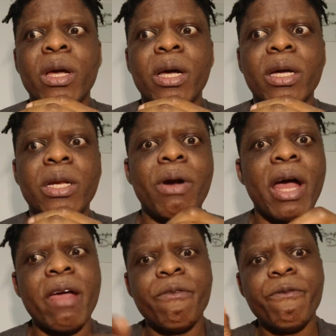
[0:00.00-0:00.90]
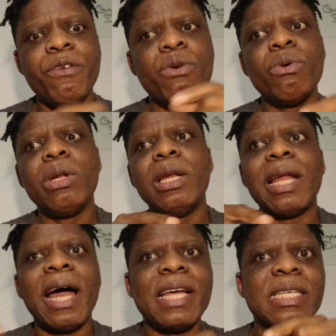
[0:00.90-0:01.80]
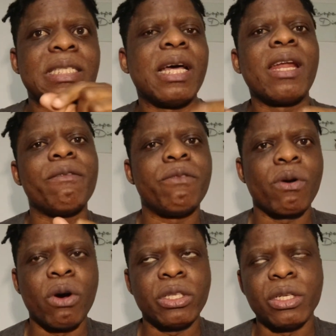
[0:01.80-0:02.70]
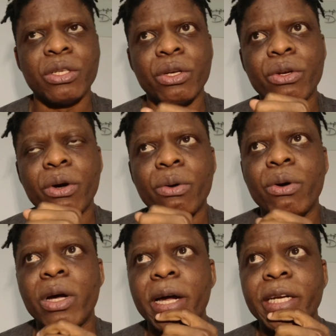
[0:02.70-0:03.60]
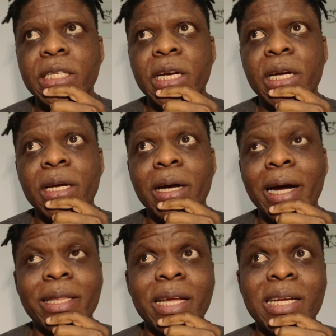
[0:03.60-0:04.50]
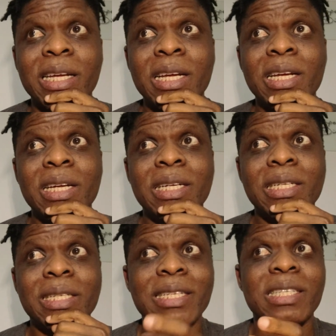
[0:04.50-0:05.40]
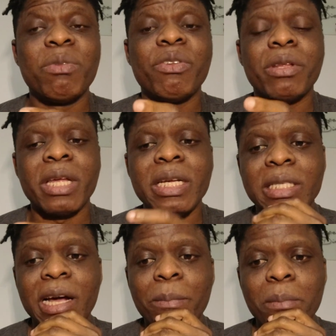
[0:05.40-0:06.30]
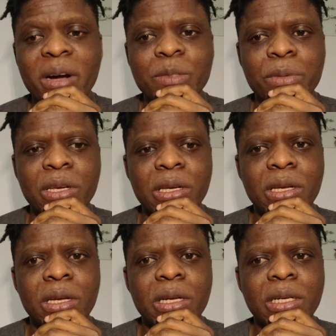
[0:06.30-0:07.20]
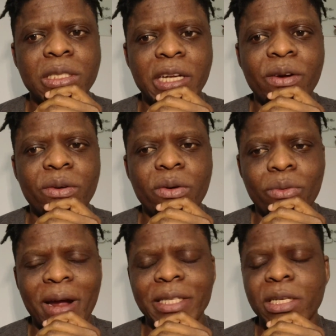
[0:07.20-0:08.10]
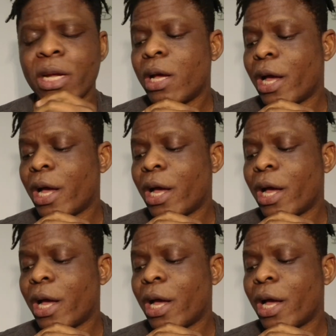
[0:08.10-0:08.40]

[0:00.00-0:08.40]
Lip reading: there are a few lines that are forgotten, you know, and I think these are some of the things that must be done right.